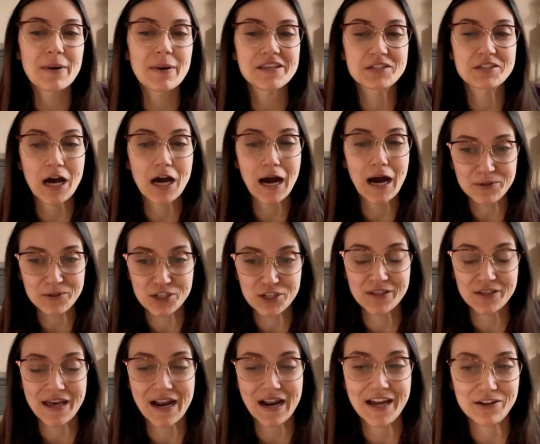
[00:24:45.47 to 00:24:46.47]
option that
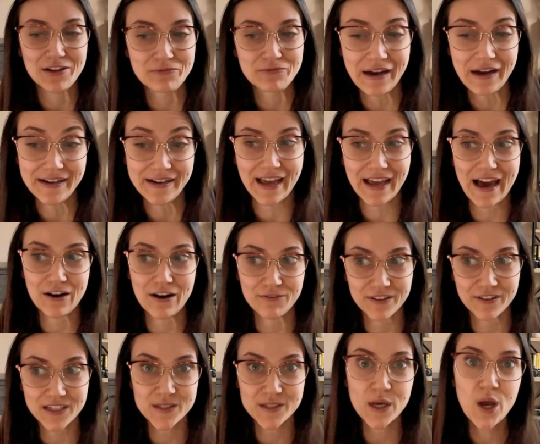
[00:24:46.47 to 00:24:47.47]
I can find out of
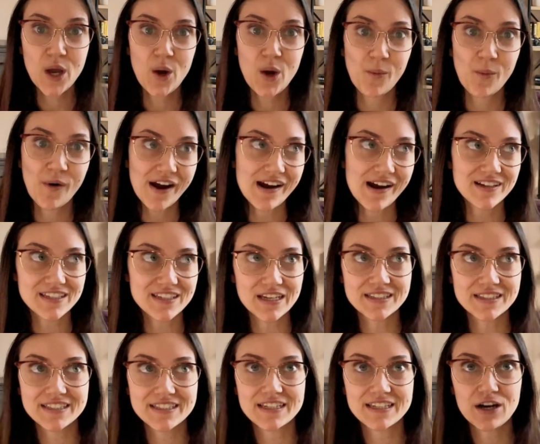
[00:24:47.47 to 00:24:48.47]
this." Whereas
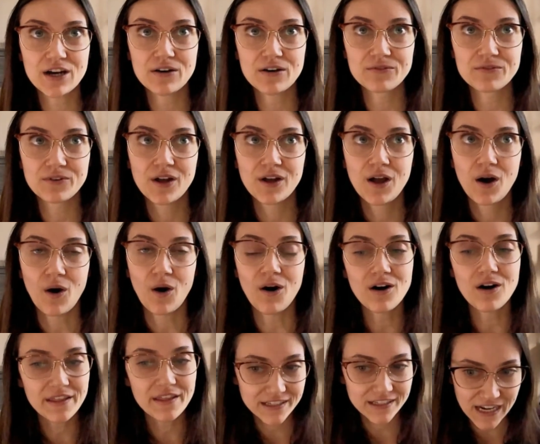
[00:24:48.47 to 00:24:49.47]
instead of all
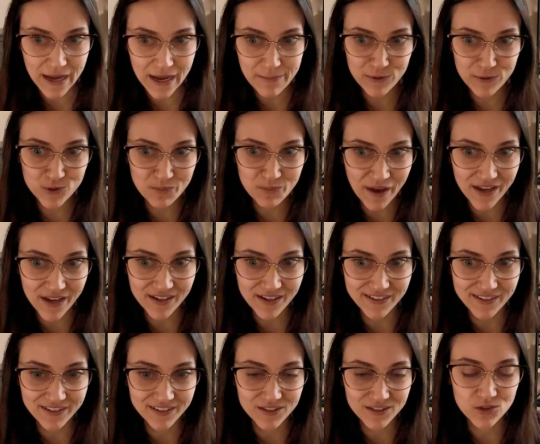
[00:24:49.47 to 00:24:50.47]
that time you spend
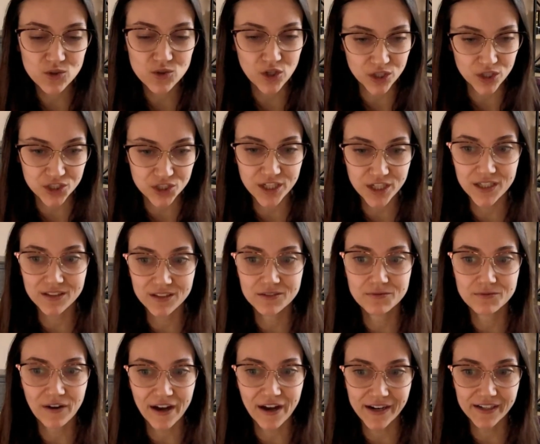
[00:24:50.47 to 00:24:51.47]
searching,
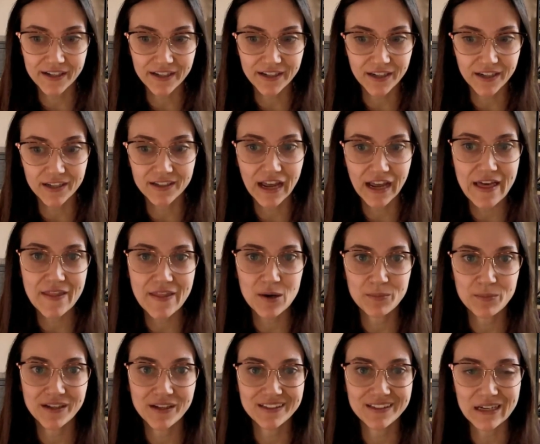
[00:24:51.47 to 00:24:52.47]
finding it, and then
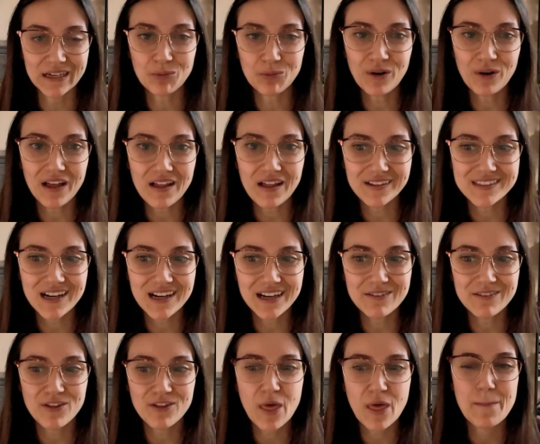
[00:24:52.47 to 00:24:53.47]
being like, well, it's not
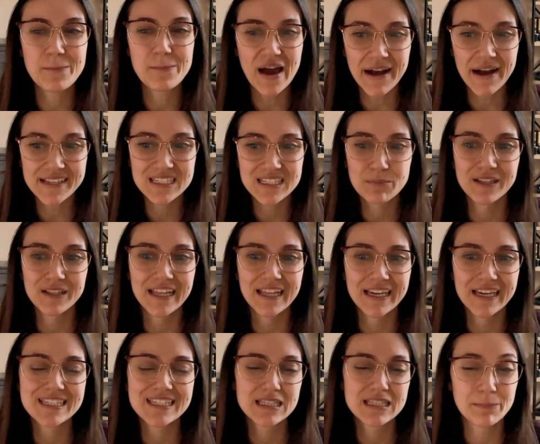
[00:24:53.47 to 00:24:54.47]
even the best, but like
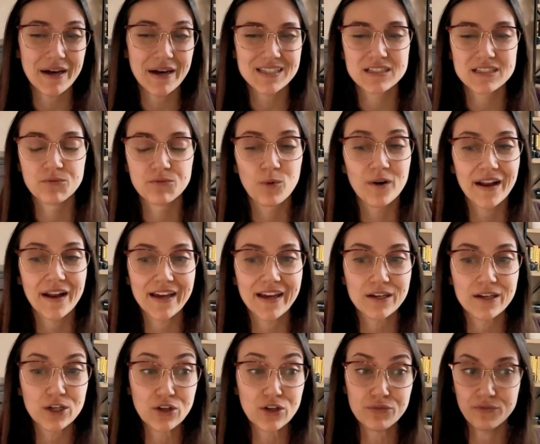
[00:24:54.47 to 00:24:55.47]
it's the best of what I
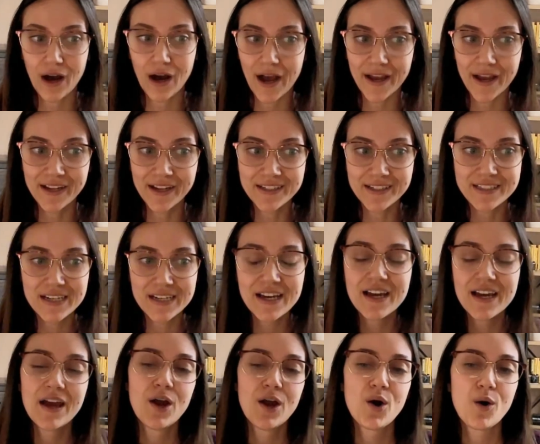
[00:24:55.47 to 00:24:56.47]
could find.
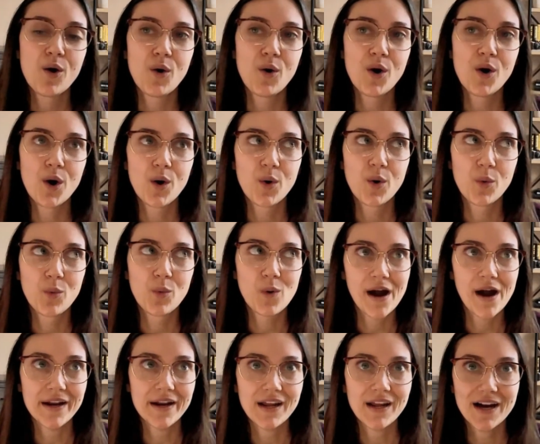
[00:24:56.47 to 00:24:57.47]
Why
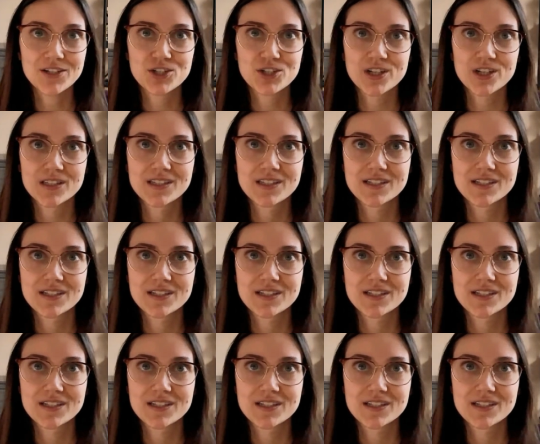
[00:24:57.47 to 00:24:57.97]
not just